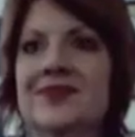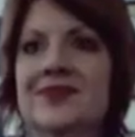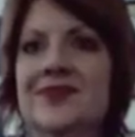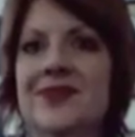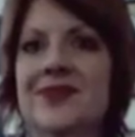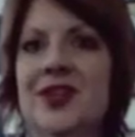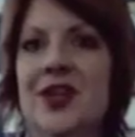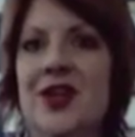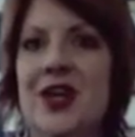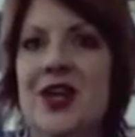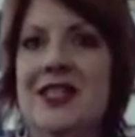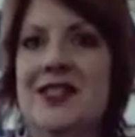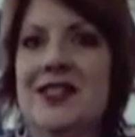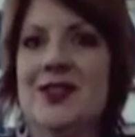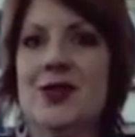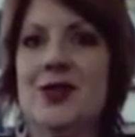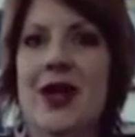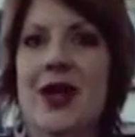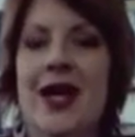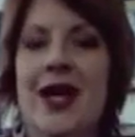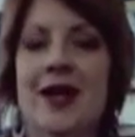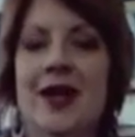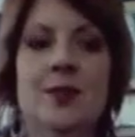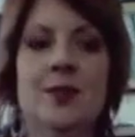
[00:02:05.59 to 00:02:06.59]
Alright, so
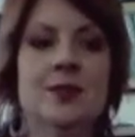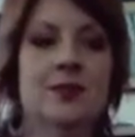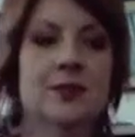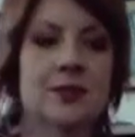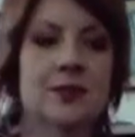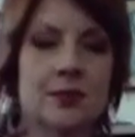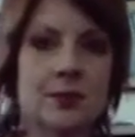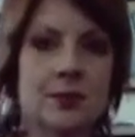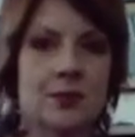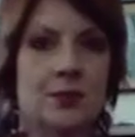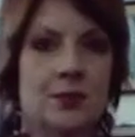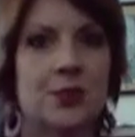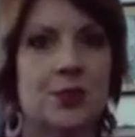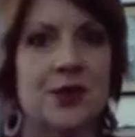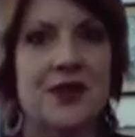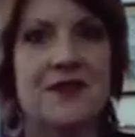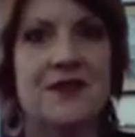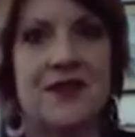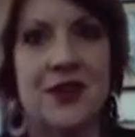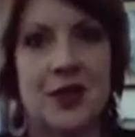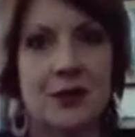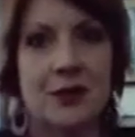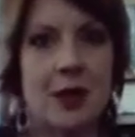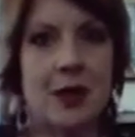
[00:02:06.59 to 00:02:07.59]
I had a
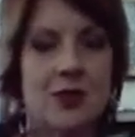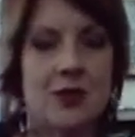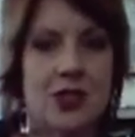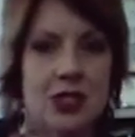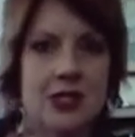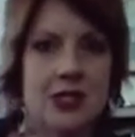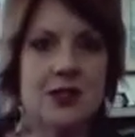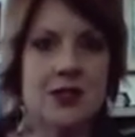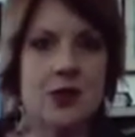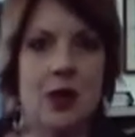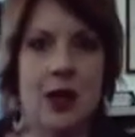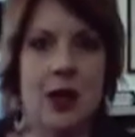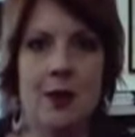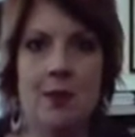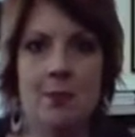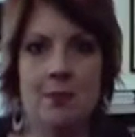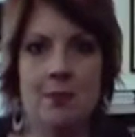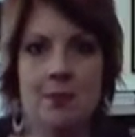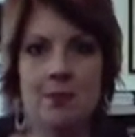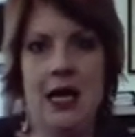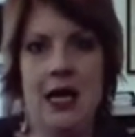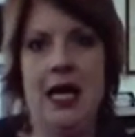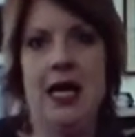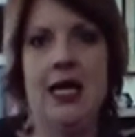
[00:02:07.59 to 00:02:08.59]
brief interruption, so I'm
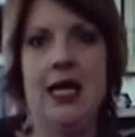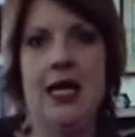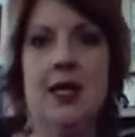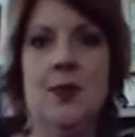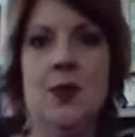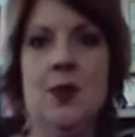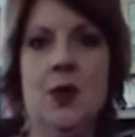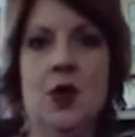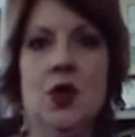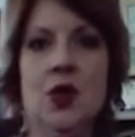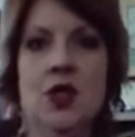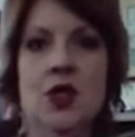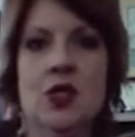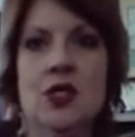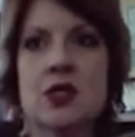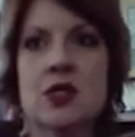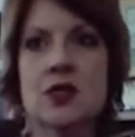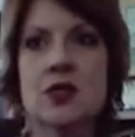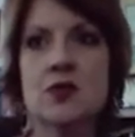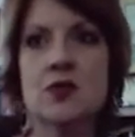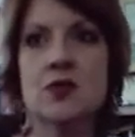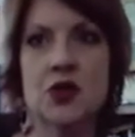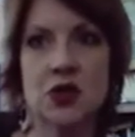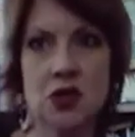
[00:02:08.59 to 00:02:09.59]
back and we're
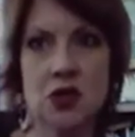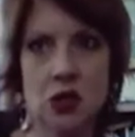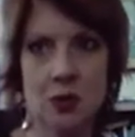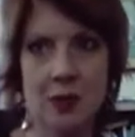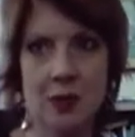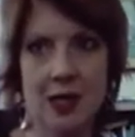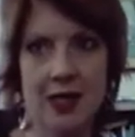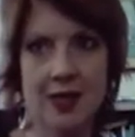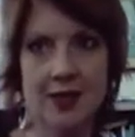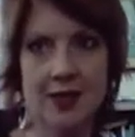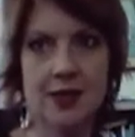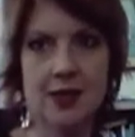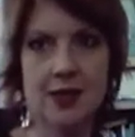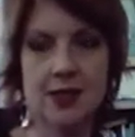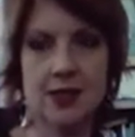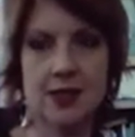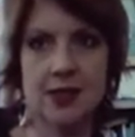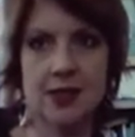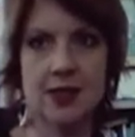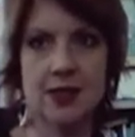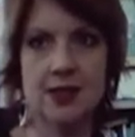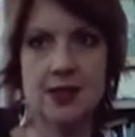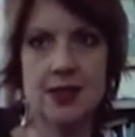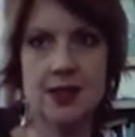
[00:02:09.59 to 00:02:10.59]
resuming
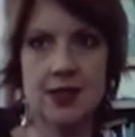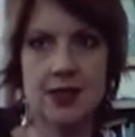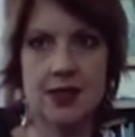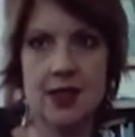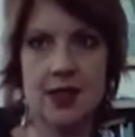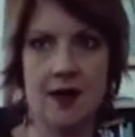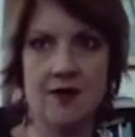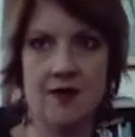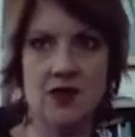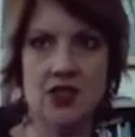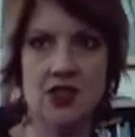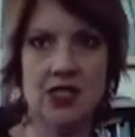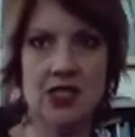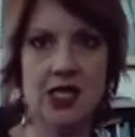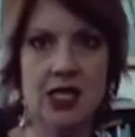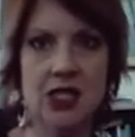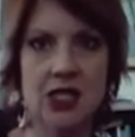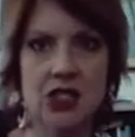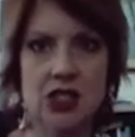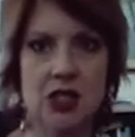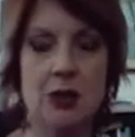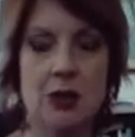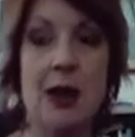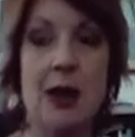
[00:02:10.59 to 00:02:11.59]

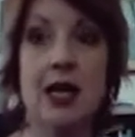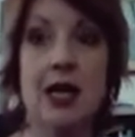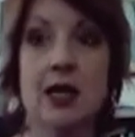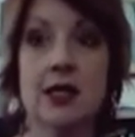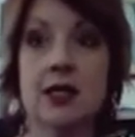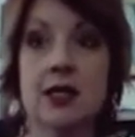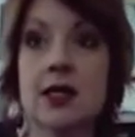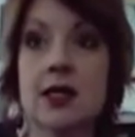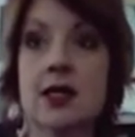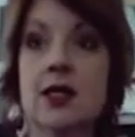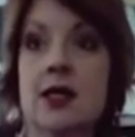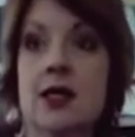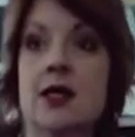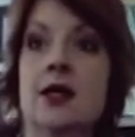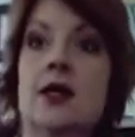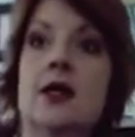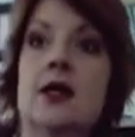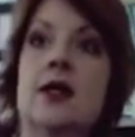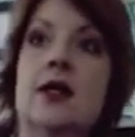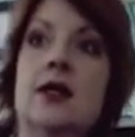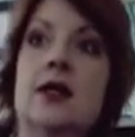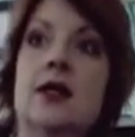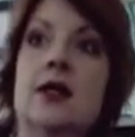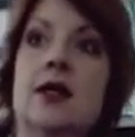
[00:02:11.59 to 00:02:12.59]
conversation about
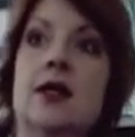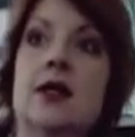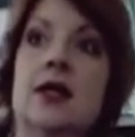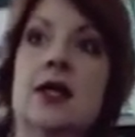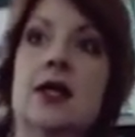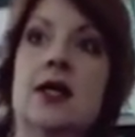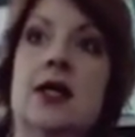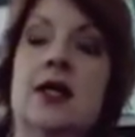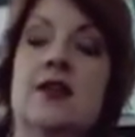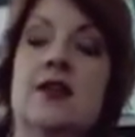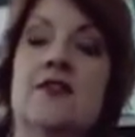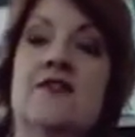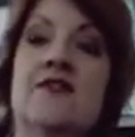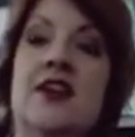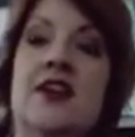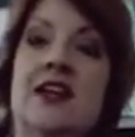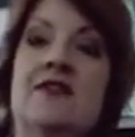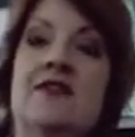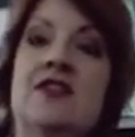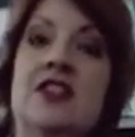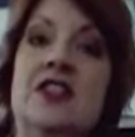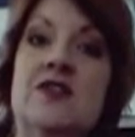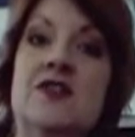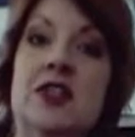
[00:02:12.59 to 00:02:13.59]
the
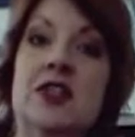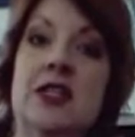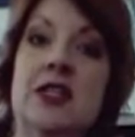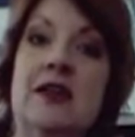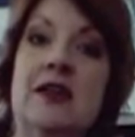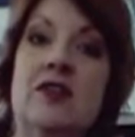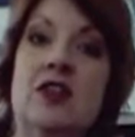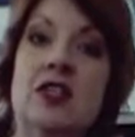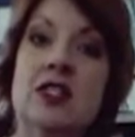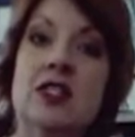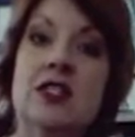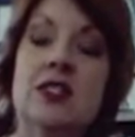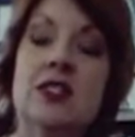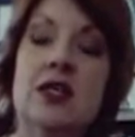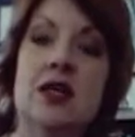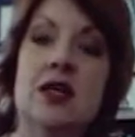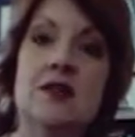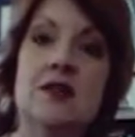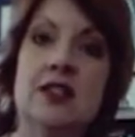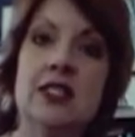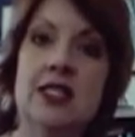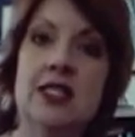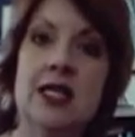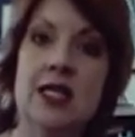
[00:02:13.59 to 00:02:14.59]
5 different levels
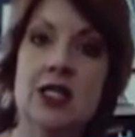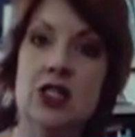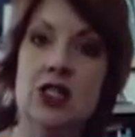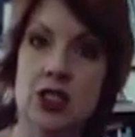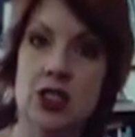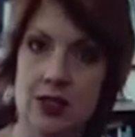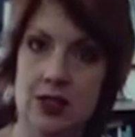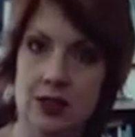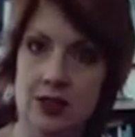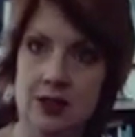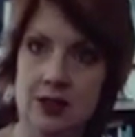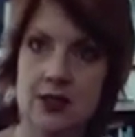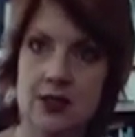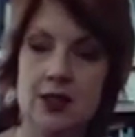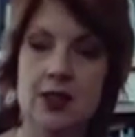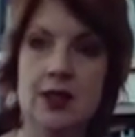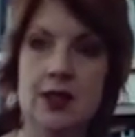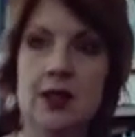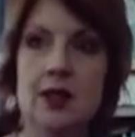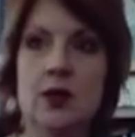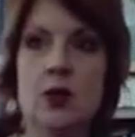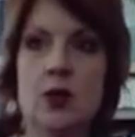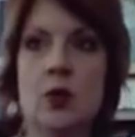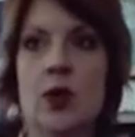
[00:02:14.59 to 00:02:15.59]
of attention,
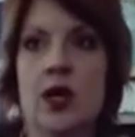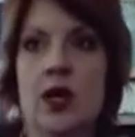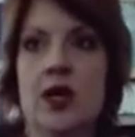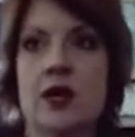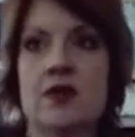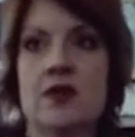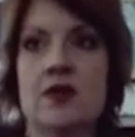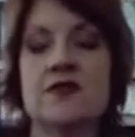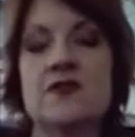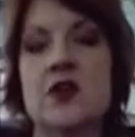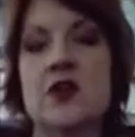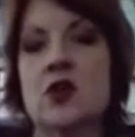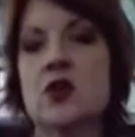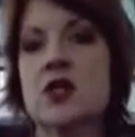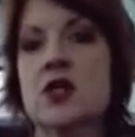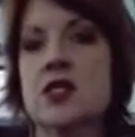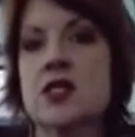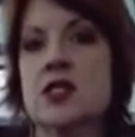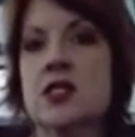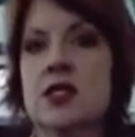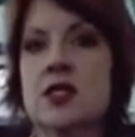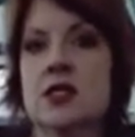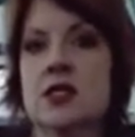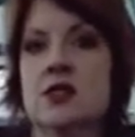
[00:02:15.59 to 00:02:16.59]
where
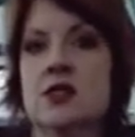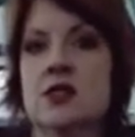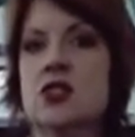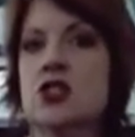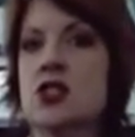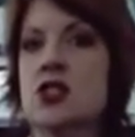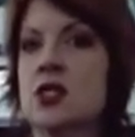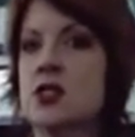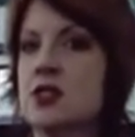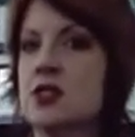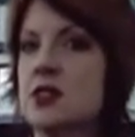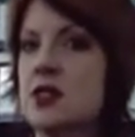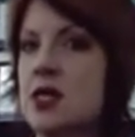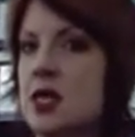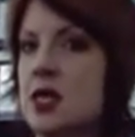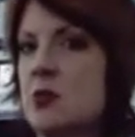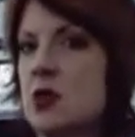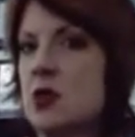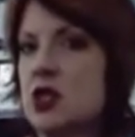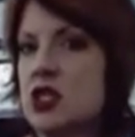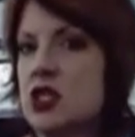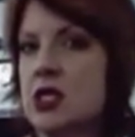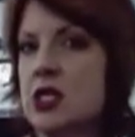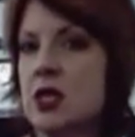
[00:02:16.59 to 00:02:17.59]
focused is just the
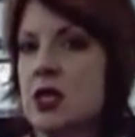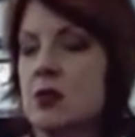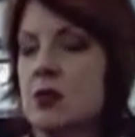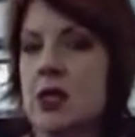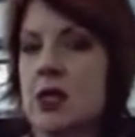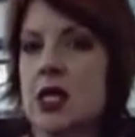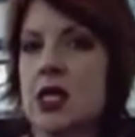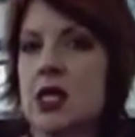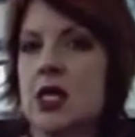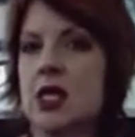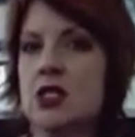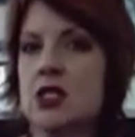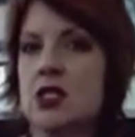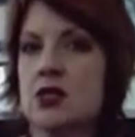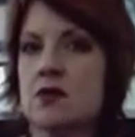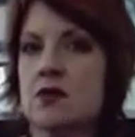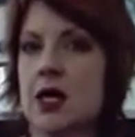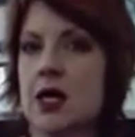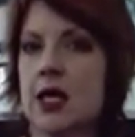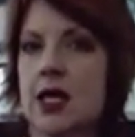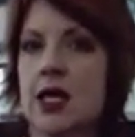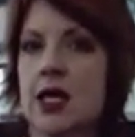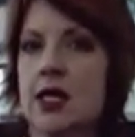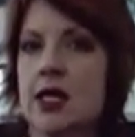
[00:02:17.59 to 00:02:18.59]
emerging ability to
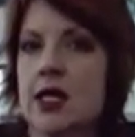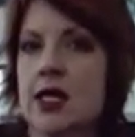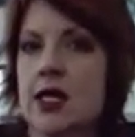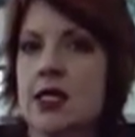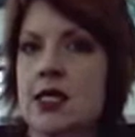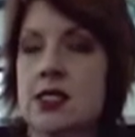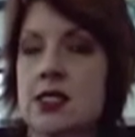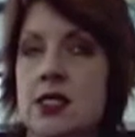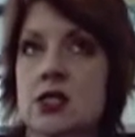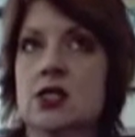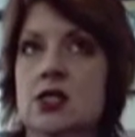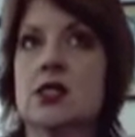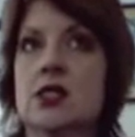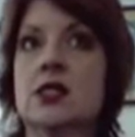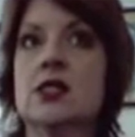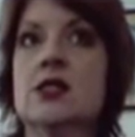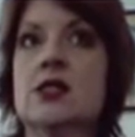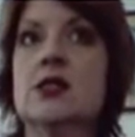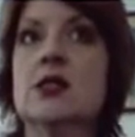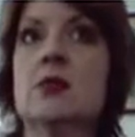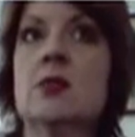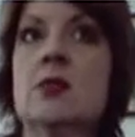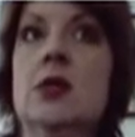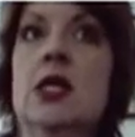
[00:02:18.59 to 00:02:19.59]
recognize there's a
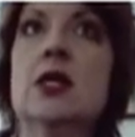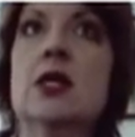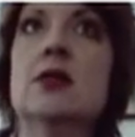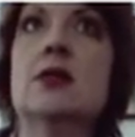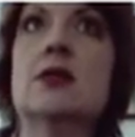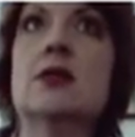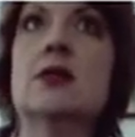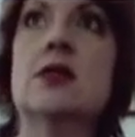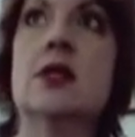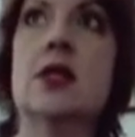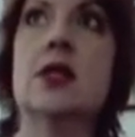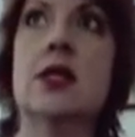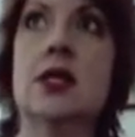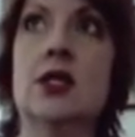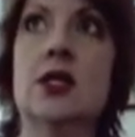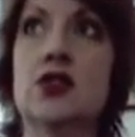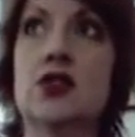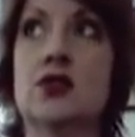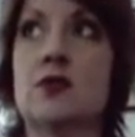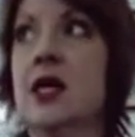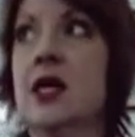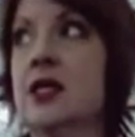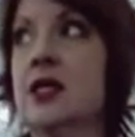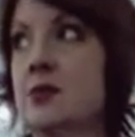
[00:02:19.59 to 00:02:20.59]
stimulus and I'll
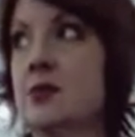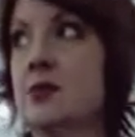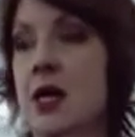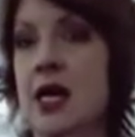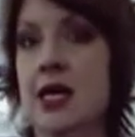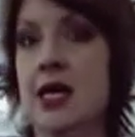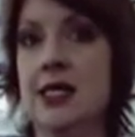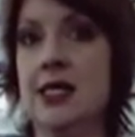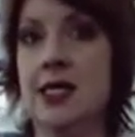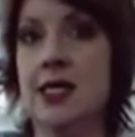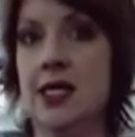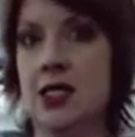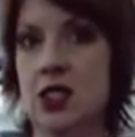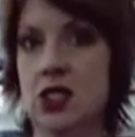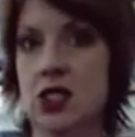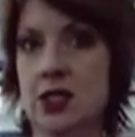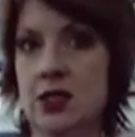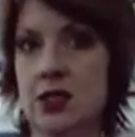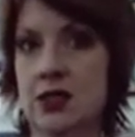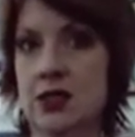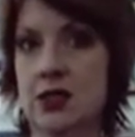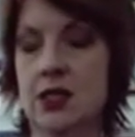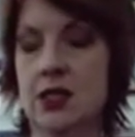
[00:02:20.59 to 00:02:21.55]
direct my attention.